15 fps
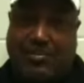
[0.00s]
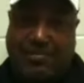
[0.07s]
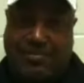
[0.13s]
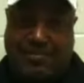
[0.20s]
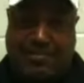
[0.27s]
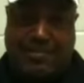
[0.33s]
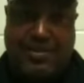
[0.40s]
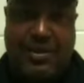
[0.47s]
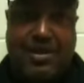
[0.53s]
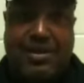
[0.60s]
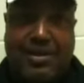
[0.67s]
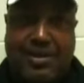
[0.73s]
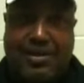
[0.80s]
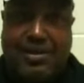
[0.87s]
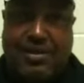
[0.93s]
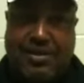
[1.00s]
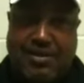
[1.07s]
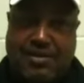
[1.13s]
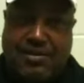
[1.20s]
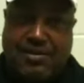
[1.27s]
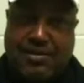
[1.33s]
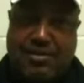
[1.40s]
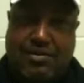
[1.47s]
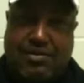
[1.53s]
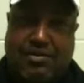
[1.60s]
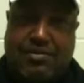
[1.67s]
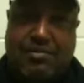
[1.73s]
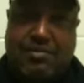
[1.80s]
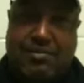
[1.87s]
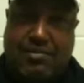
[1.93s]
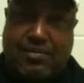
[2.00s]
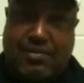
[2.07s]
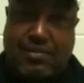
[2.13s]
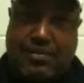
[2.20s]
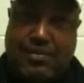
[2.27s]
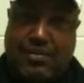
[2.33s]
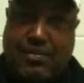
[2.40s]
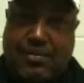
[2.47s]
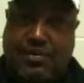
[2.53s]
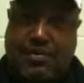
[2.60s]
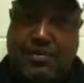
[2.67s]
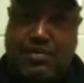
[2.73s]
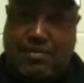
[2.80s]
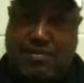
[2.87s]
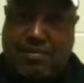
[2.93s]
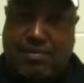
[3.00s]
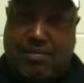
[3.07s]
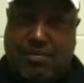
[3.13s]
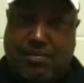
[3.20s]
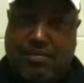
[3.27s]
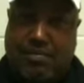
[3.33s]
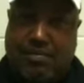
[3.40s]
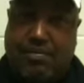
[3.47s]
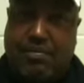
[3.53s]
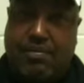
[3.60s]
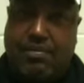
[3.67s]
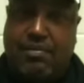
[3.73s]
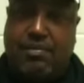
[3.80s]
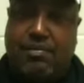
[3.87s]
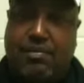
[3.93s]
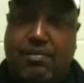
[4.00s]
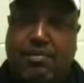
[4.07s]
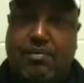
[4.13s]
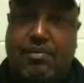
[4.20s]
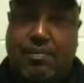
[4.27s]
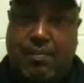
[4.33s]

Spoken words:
After this game, the Fort Bend Storm, now the number one ranked defense in the GCFA.